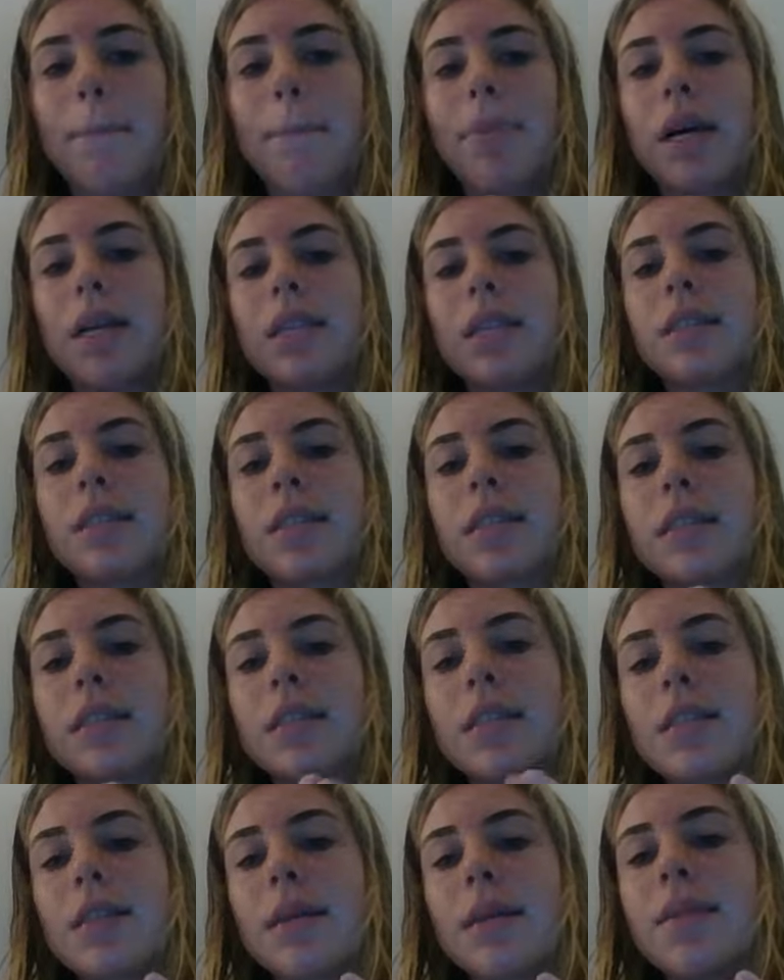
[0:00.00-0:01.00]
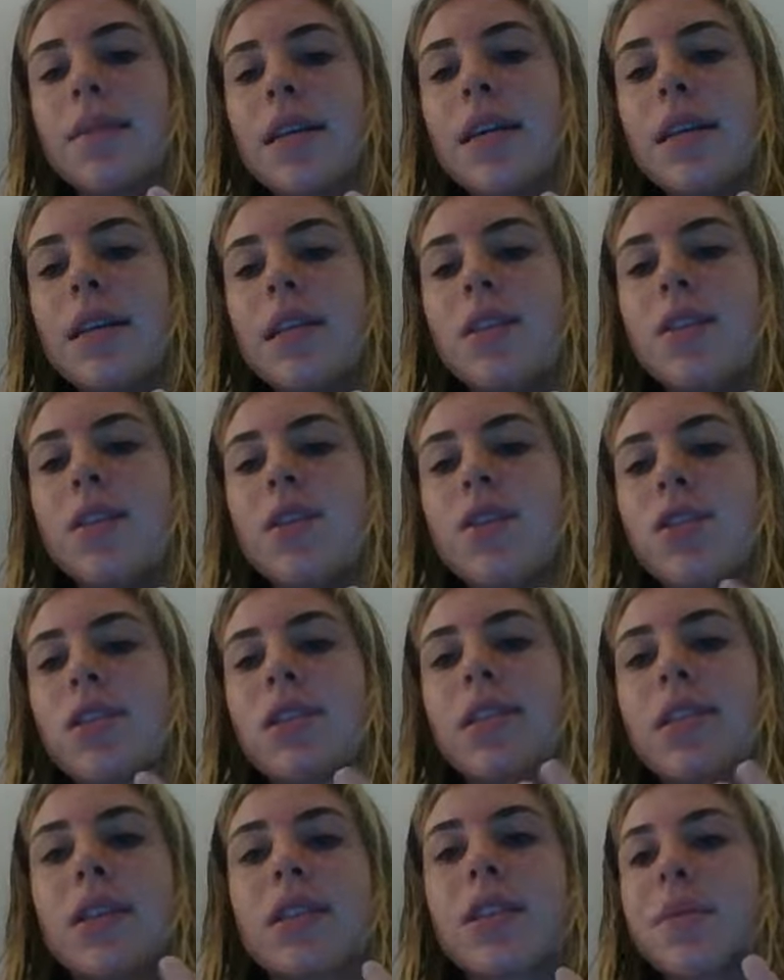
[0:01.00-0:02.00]
but some kids
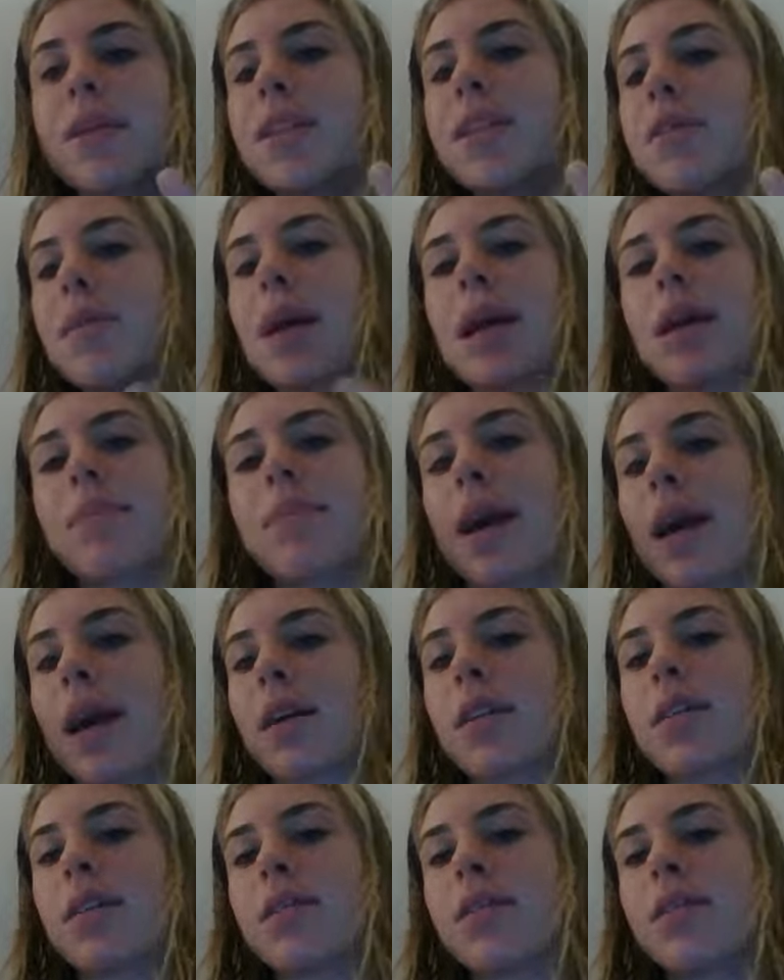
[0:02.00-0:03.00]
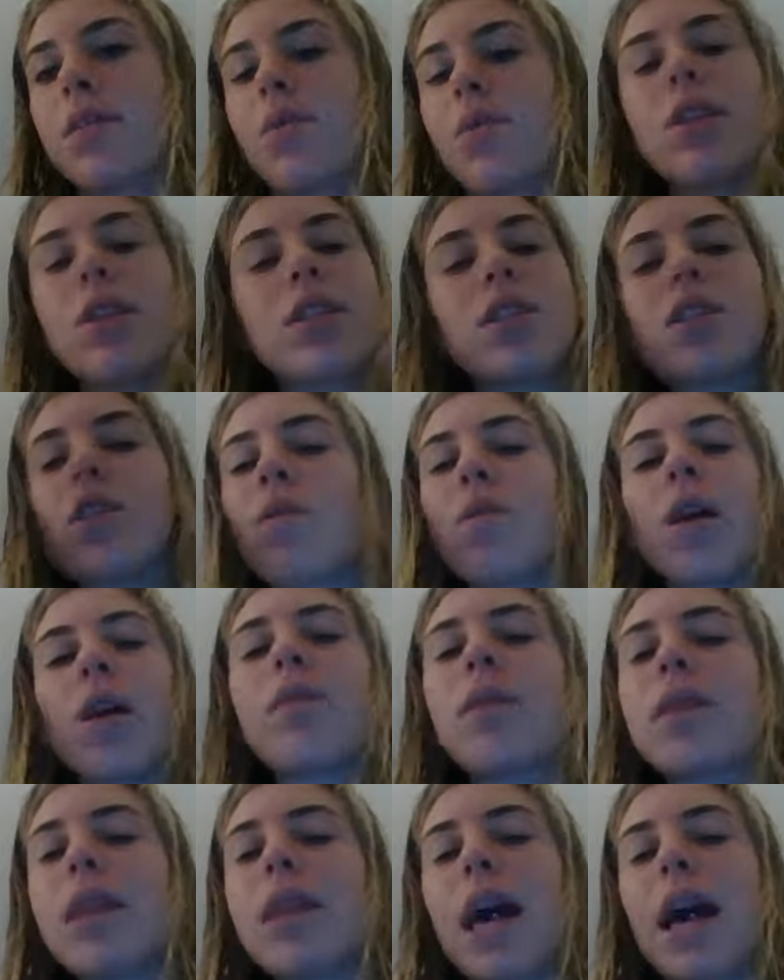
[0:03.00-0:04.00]
just like to bring the backpack. What's so wrong
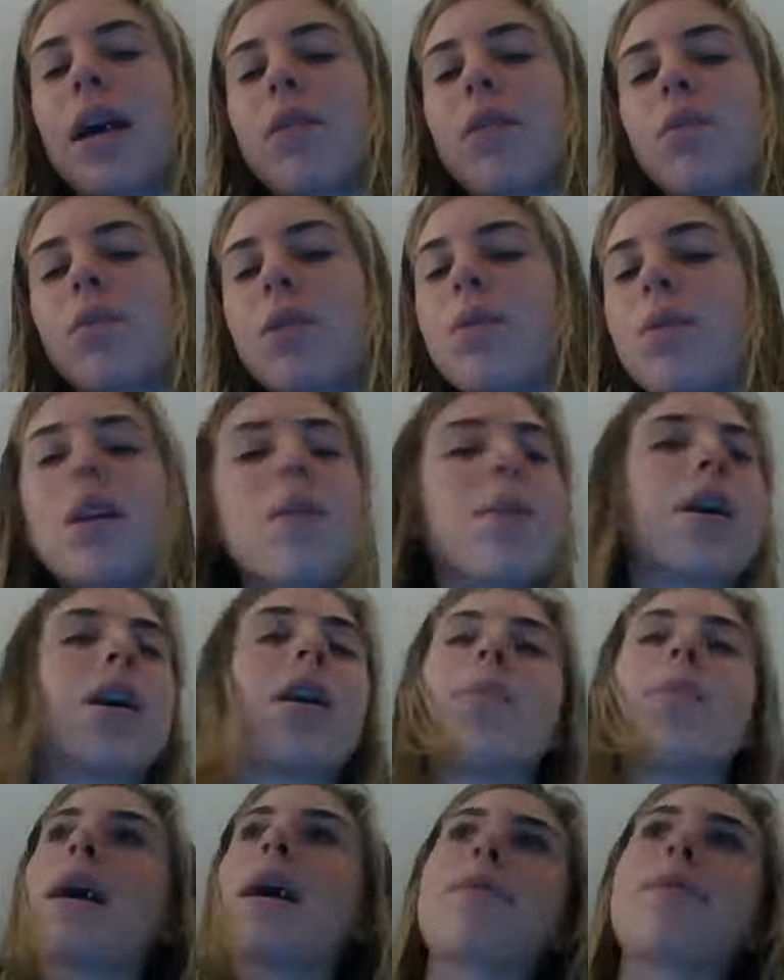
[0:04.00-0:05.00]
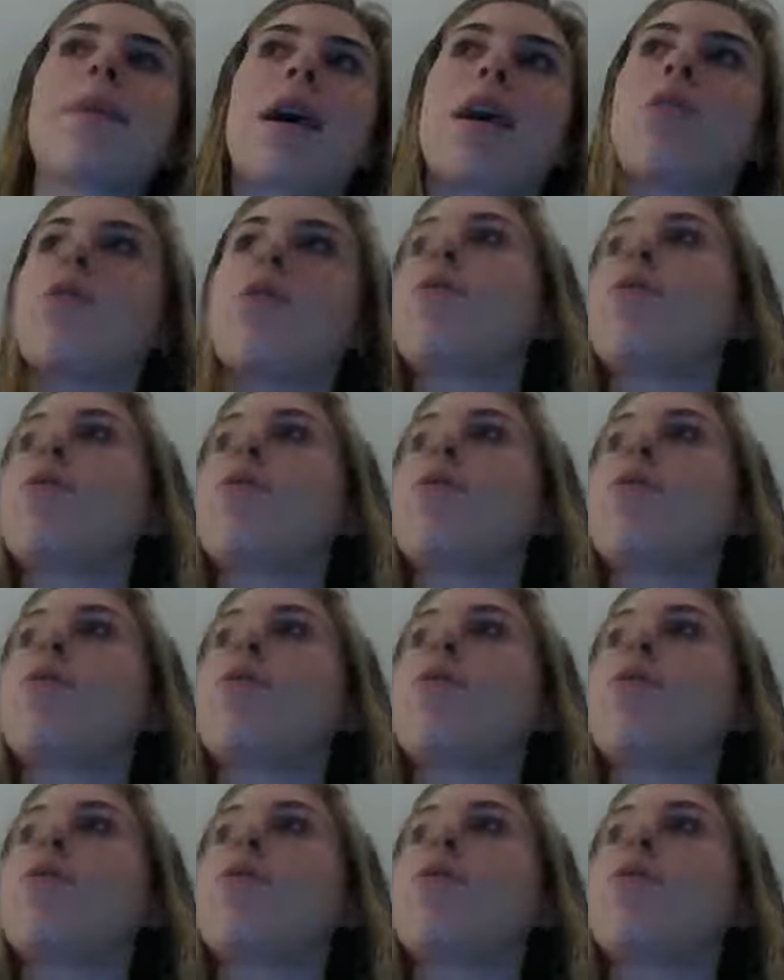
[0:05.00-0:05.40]
with that? We want to bring our backpack. We